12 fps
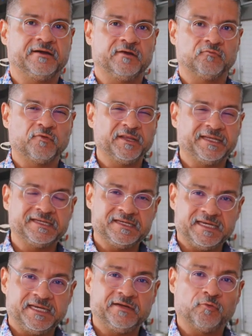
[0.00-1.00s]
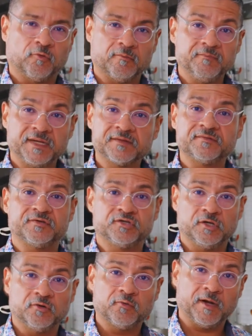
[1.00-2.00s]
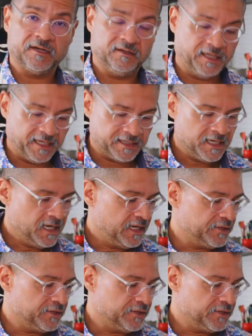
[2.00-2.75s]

there and really knead or mix the dough quite a lot.